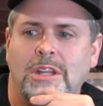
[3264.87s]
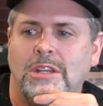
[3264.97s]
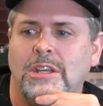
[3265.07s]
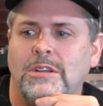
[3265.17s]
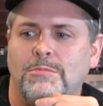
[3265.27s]
and
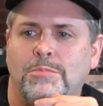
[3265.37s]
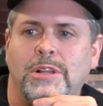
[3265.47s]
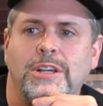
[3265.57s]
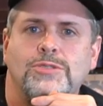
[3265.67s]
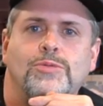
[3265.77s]
then
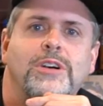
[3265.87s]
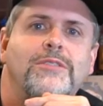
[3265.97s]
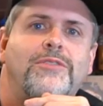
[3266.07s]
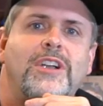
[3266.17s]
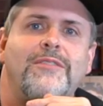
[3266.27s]

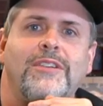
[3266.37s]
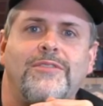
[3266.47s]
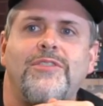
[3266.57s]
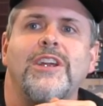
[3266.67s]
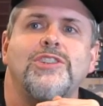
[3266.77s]
+1 for every
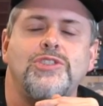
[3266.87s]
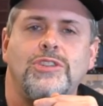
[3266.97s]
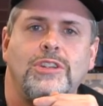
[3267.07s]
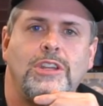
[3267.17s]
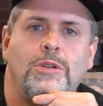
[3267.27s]
fresh
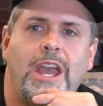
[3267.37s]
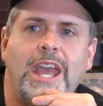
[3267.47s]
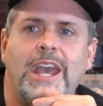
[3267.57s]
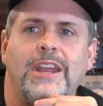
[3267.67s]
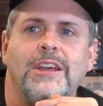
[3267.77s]
unit you
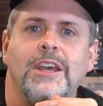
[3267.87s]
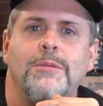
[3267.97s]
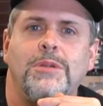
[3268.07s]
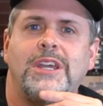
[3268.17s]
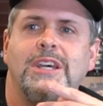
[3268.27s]
add,
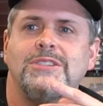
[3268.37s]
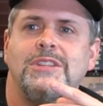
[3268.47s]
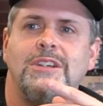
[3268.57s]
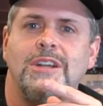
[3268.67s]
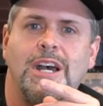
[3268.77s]
because
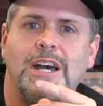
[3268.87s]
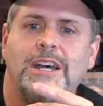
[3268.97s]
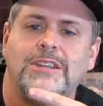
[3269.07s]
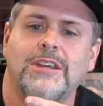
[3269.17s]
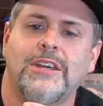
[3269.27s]
they're
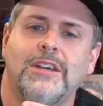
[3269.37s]
not